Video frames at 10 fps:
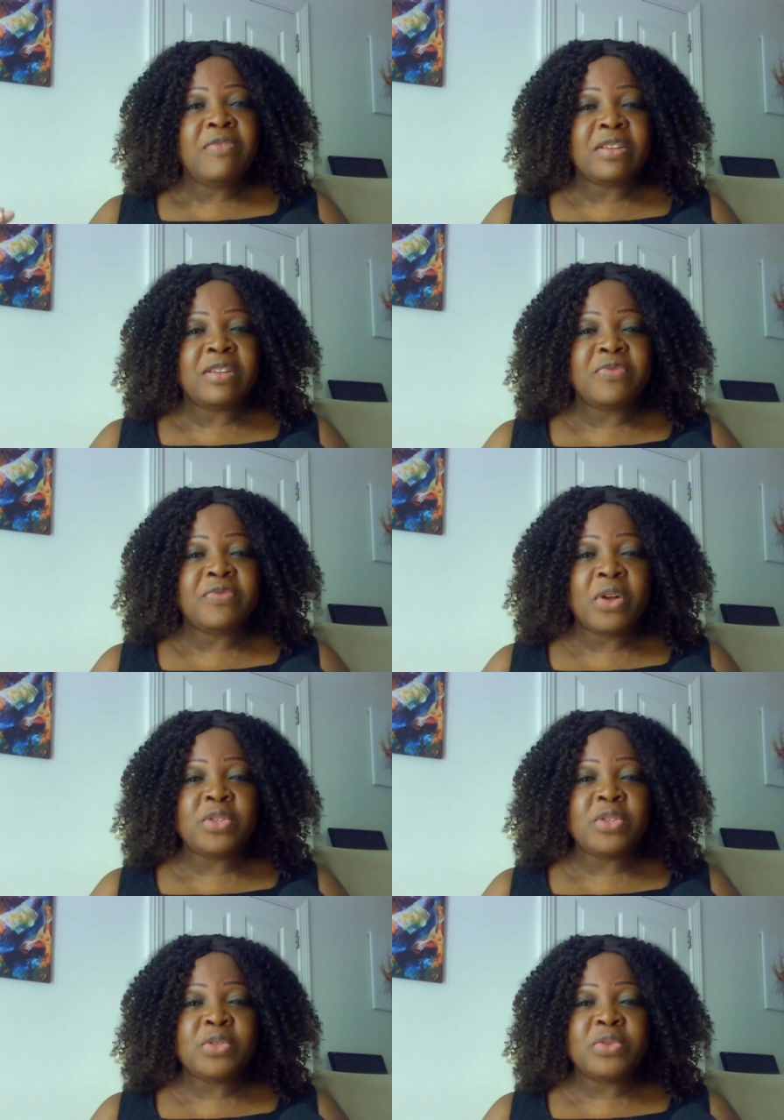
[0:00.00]
Fast
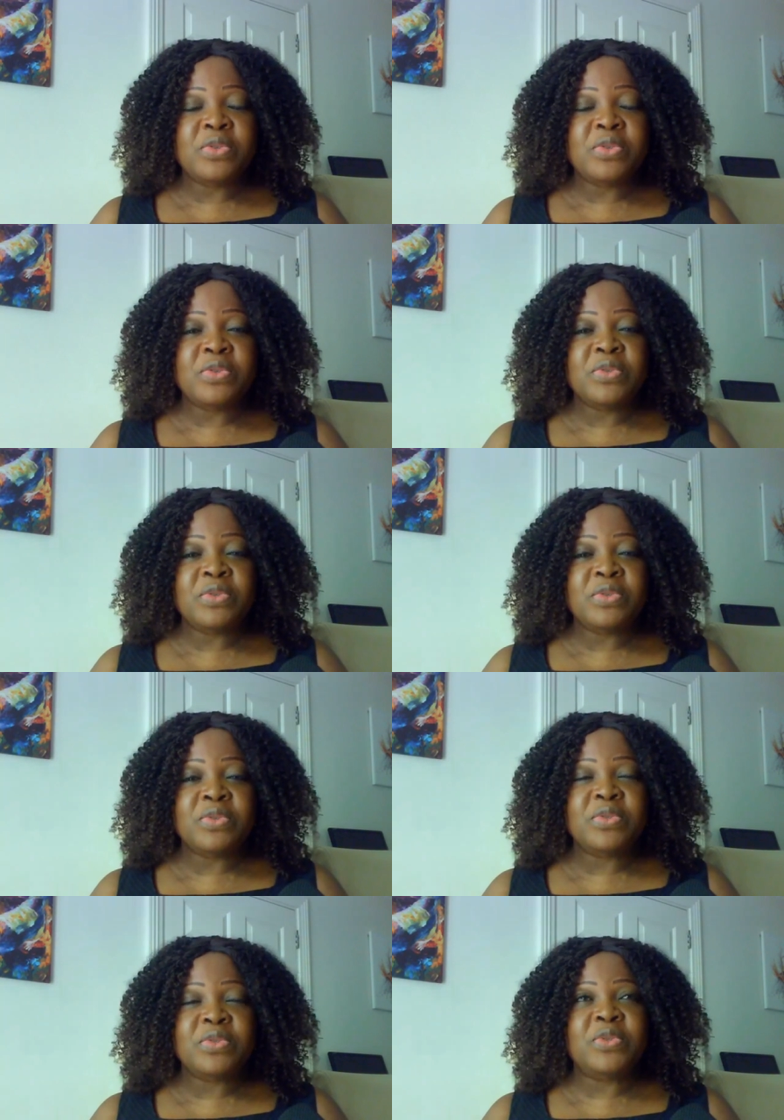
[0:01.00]
forward to
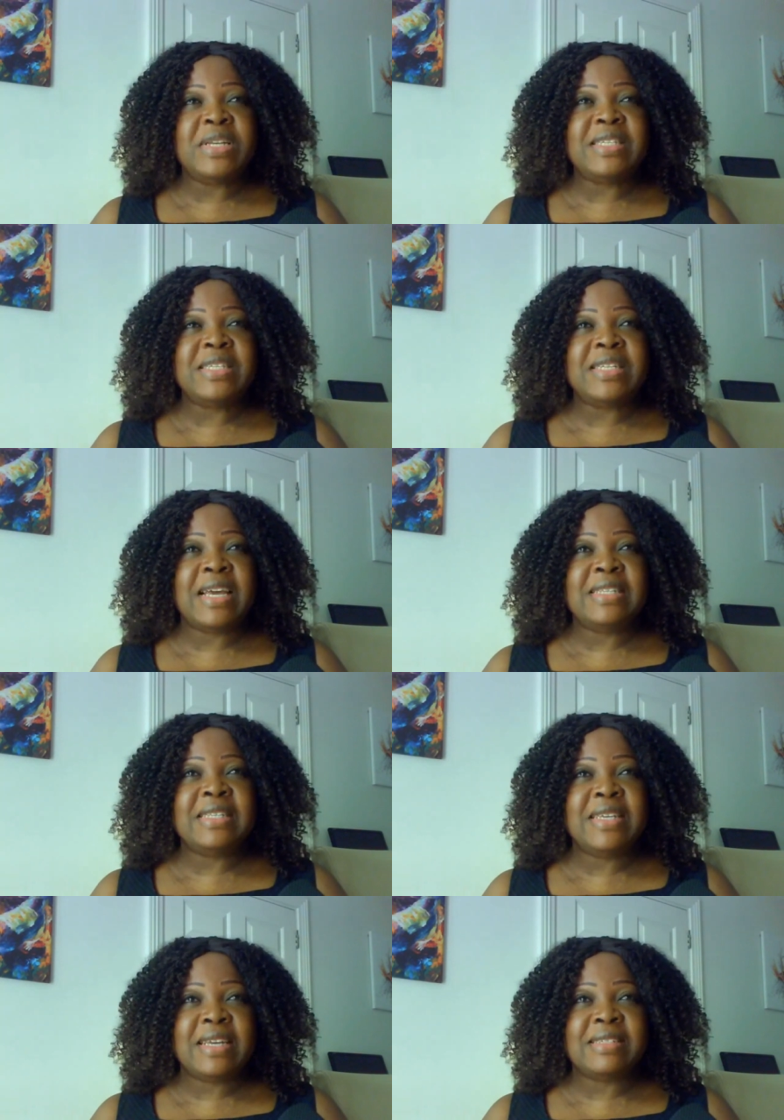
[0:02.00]

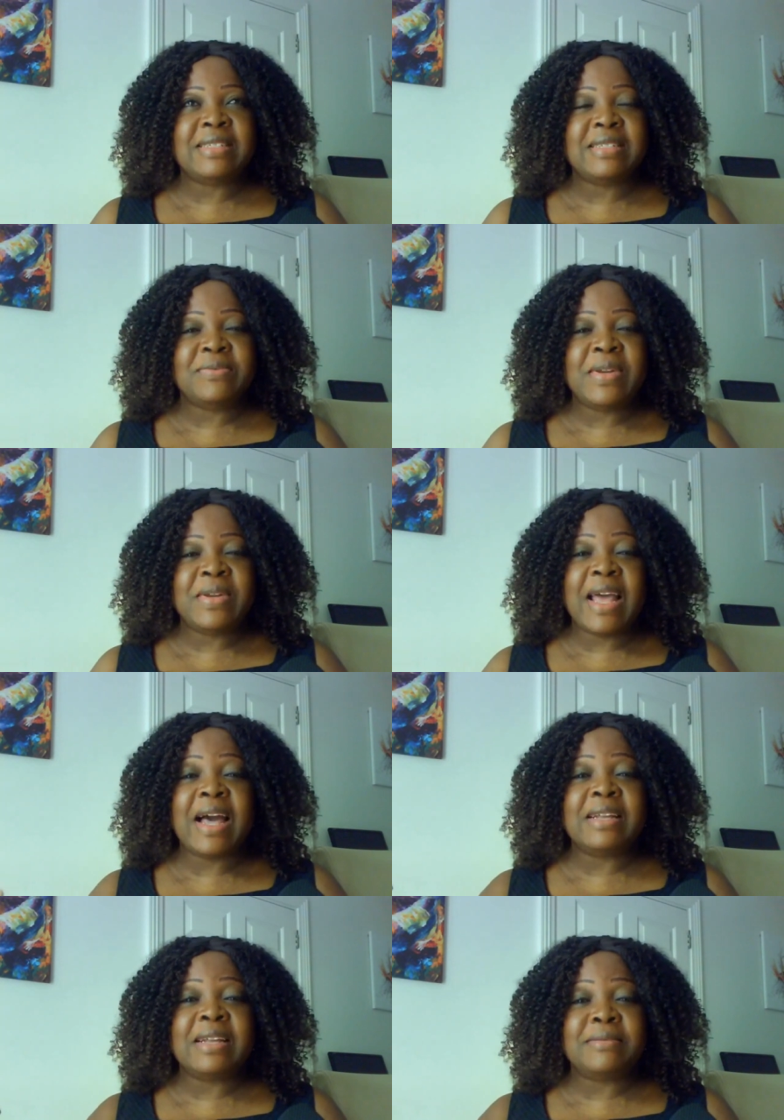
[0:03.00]
2019 when I
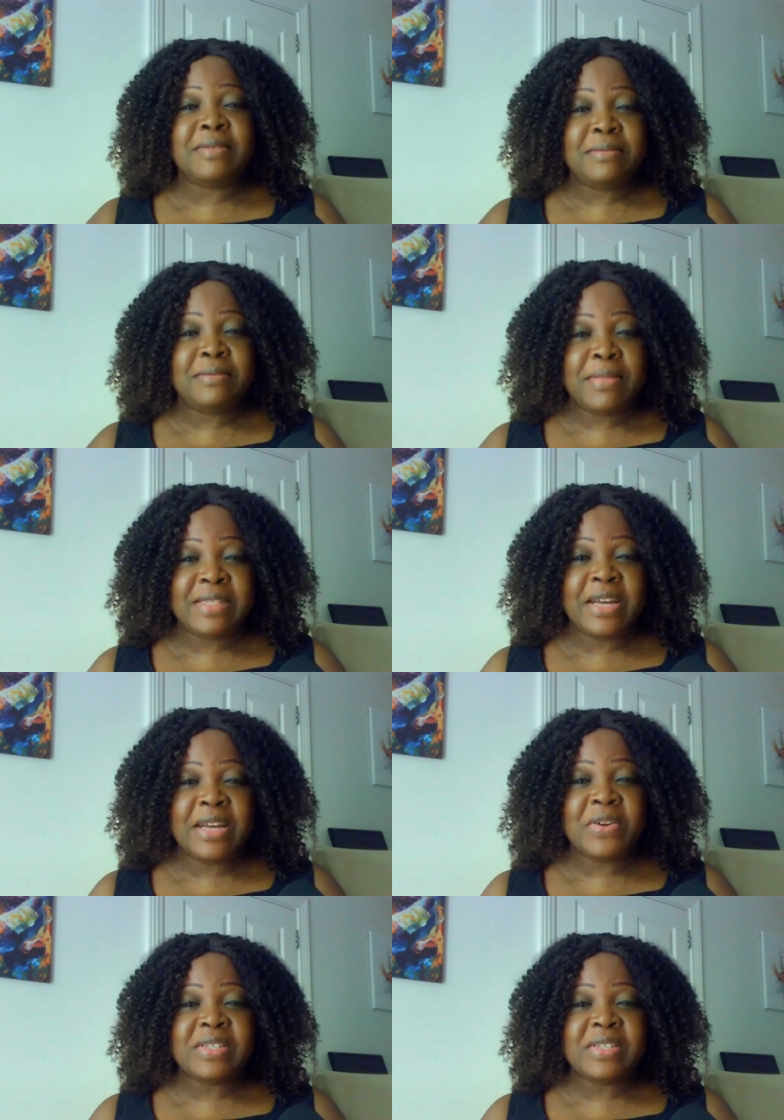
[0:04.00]
had my
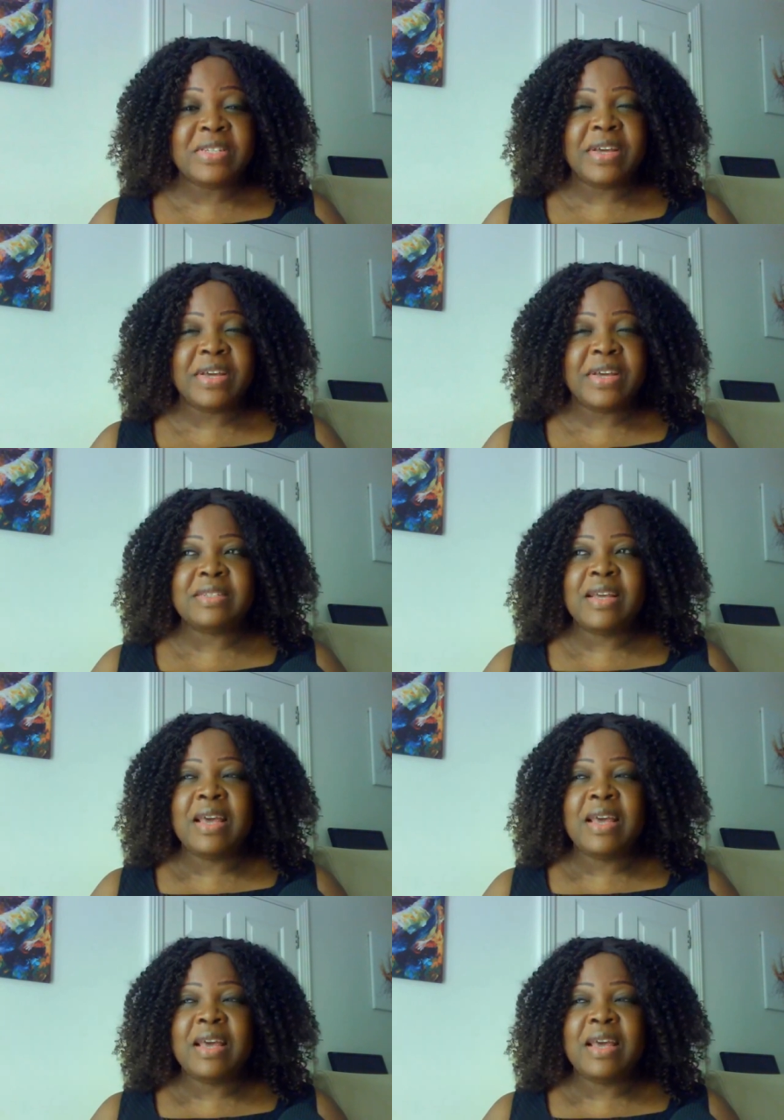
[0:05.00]
second event,